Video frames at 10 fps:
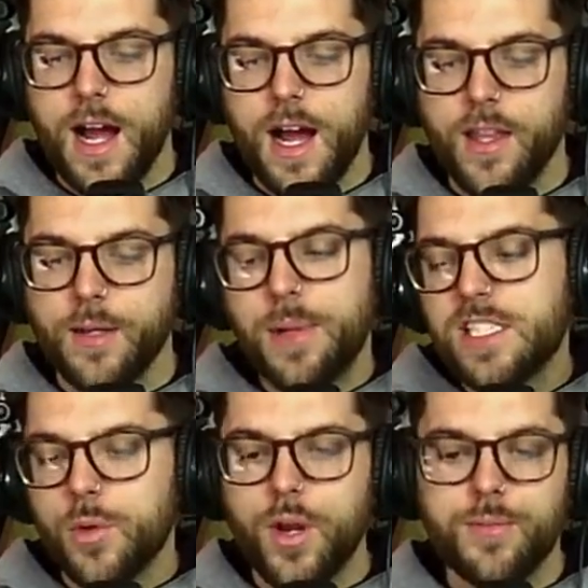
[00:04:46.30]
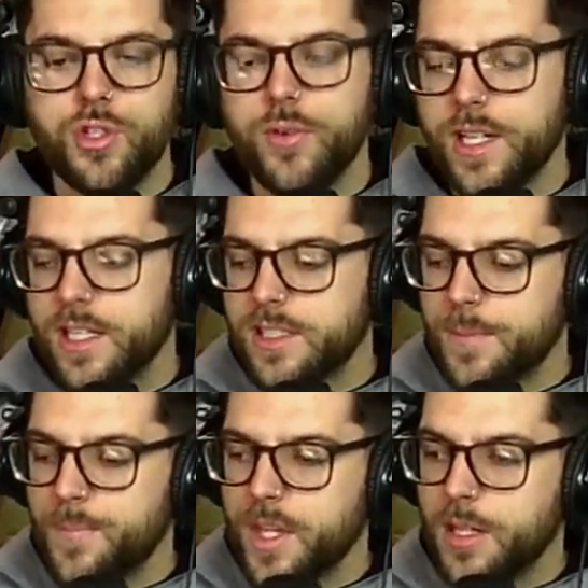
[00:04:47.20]
like, basically what I'm doing is
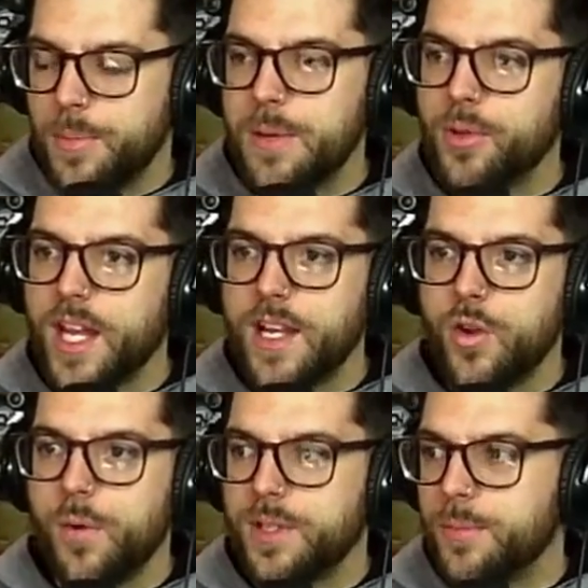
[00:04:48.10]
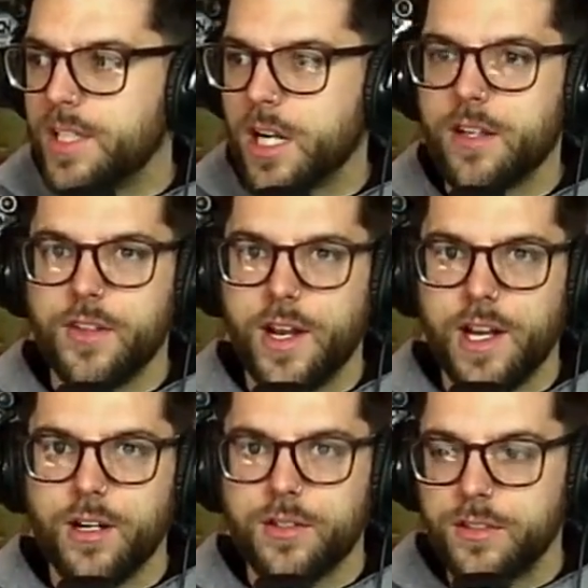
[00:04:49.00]
the people that I know I'm going to be cutting their
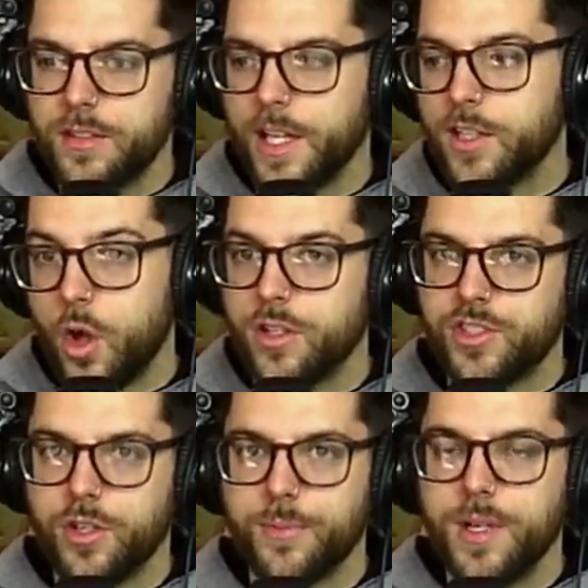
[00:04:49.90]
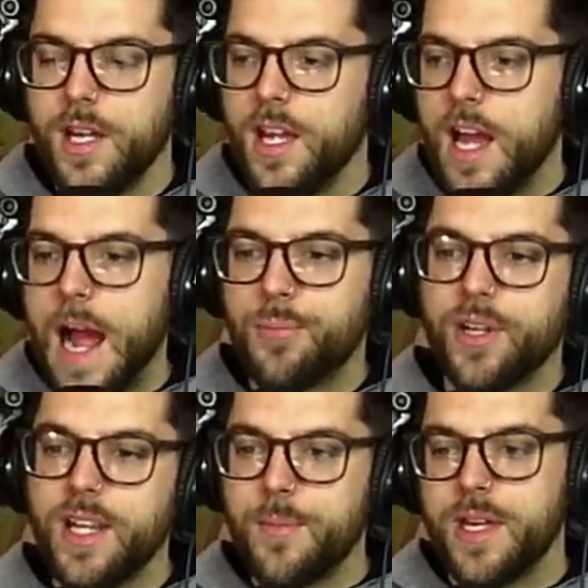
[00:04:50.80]
hair, like, long term, I
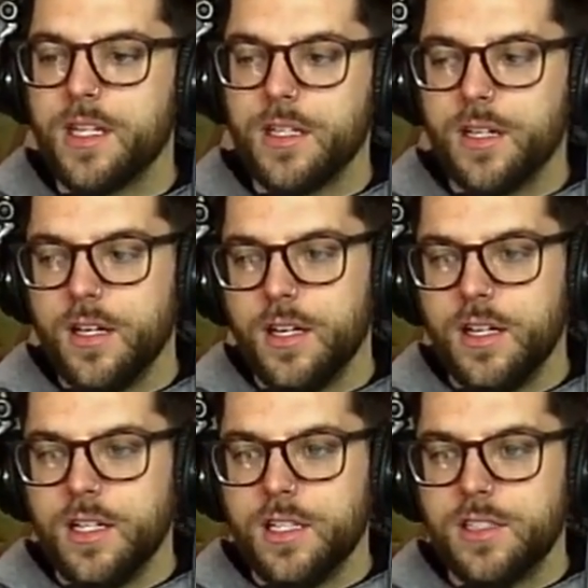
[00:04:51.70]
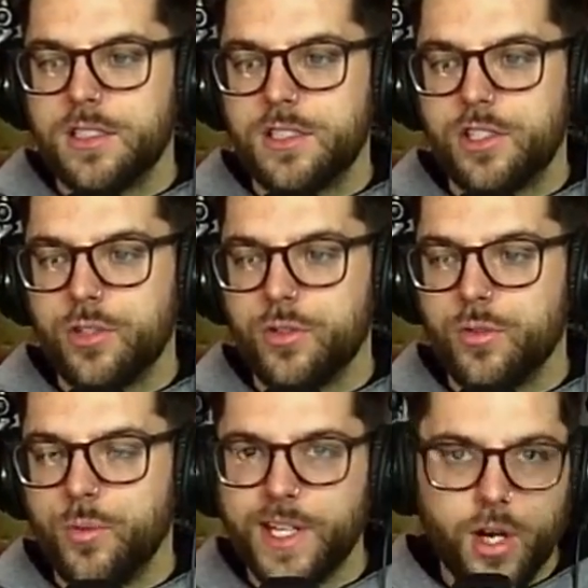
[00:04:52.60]
bring them in
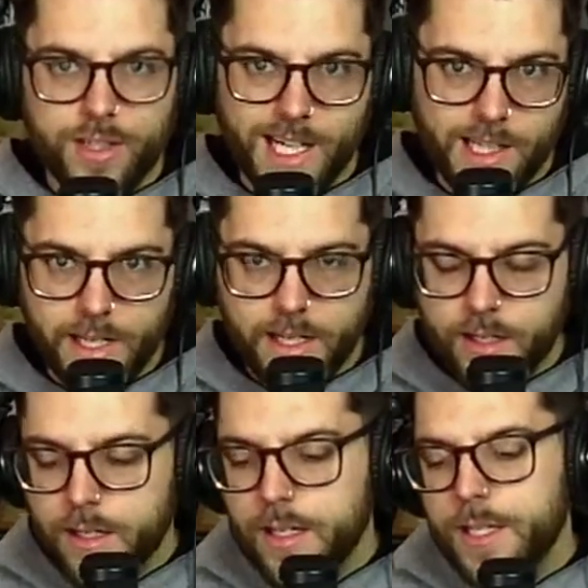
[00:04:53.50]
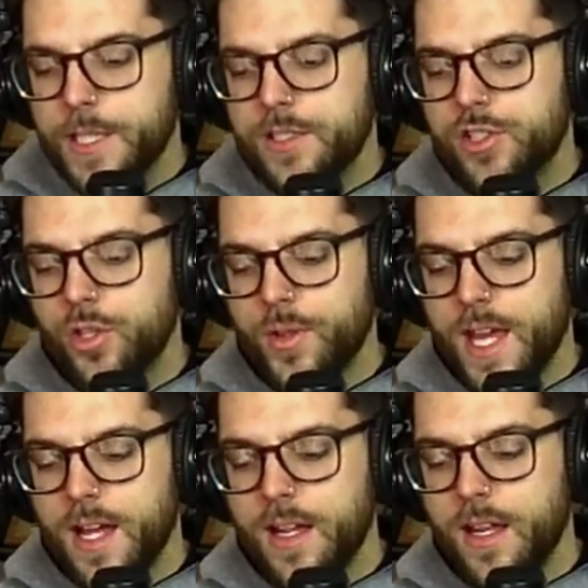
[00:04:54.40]
to, we call it the clinic, so
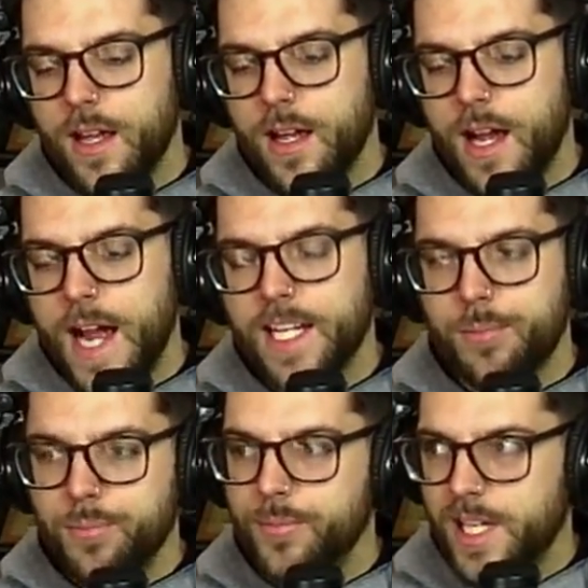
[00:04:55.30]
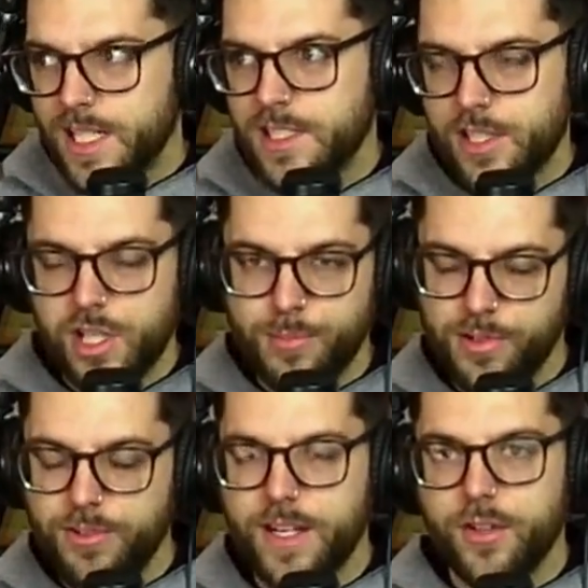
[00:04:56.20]
that I can essentially
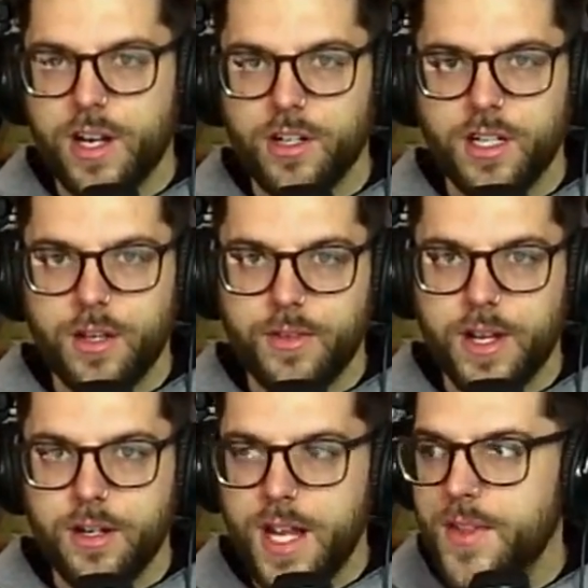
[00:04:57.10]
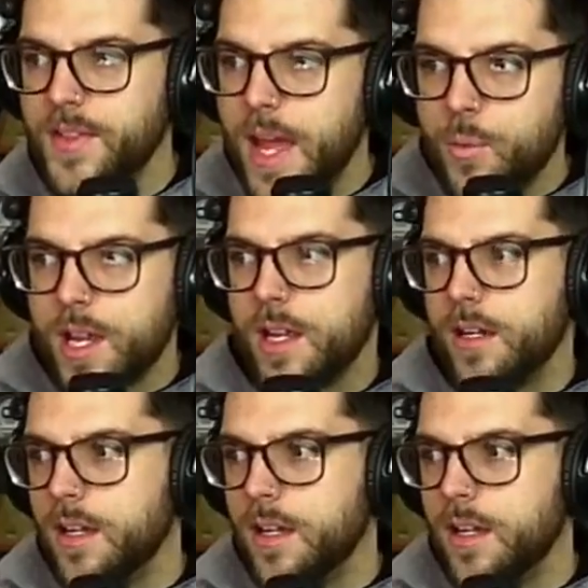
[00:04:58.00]
perfect their haircut there. And then that way,